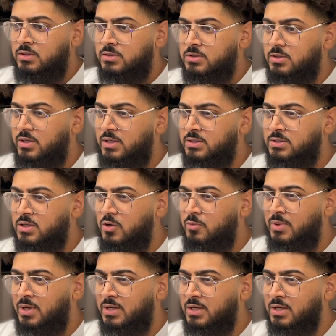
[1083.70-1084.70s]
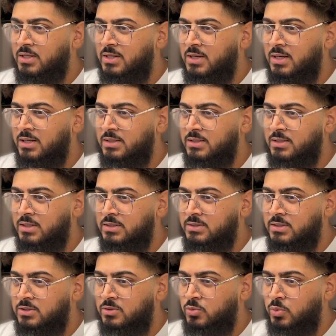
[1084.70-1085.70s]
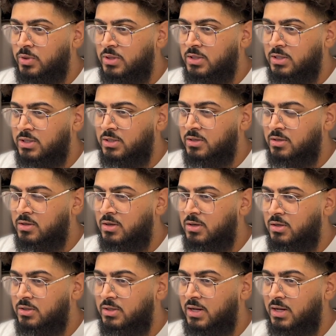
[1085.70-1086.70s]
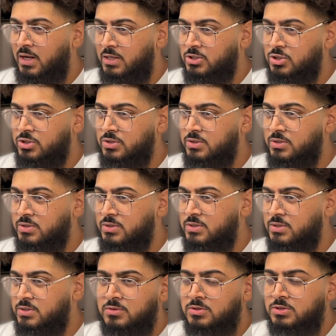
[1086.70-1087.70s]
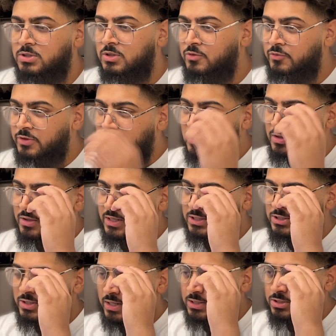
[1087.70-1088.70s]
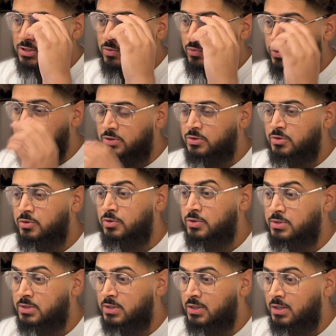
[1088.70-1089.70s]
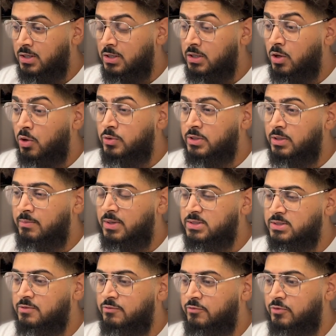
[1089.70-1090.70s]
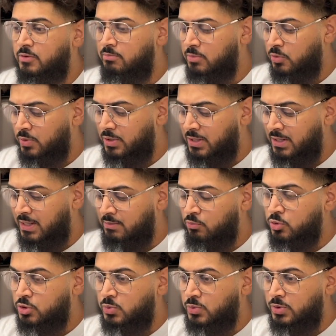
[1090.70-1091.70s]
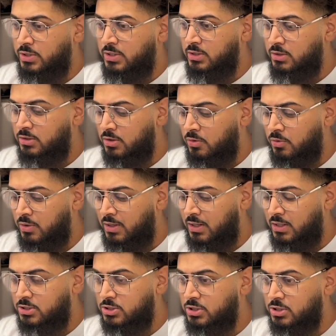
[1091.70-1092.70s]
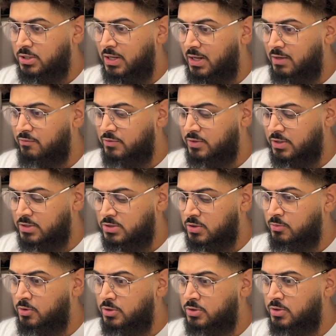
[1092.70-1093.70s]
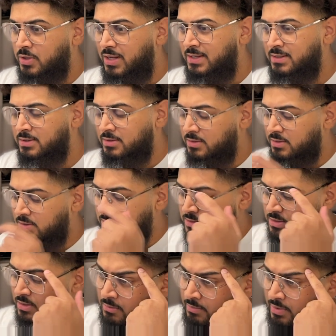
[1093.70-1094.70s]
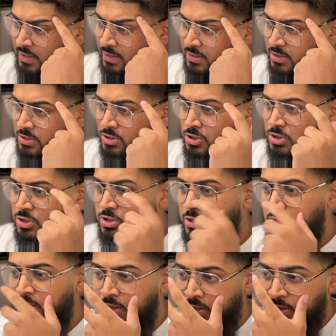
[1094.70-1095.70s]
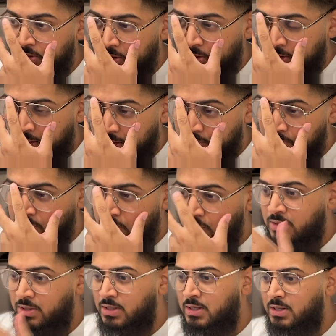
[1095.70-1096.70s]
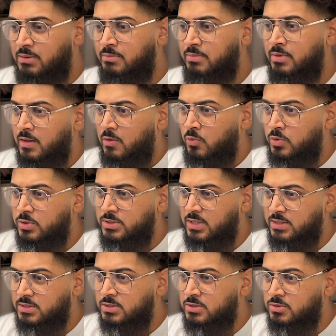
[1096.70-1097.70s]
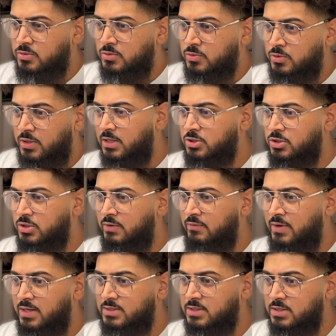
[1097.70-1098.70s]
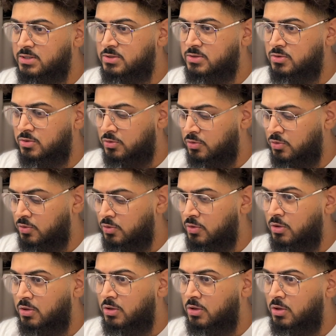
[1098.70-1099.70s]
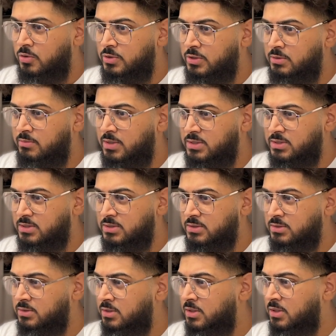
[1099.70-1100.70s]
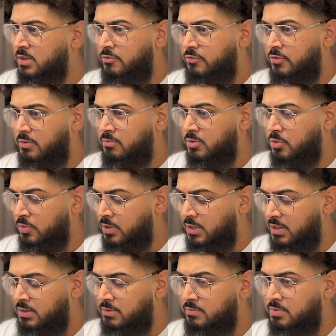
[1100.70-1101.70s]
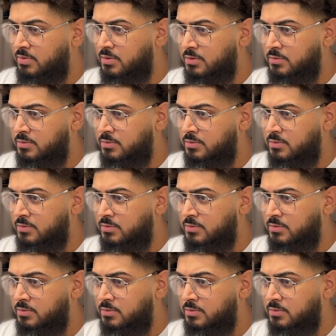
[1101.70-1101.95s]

So now let's go back in and deal with the card actions. So for the card action, I actually want to use a loading button from MIRI Lab, which we don't actually have yet. So I'm going to add in this package, yarn add MIRI Lab. Once that's installed, I should have access to loading button from MIRI Lab.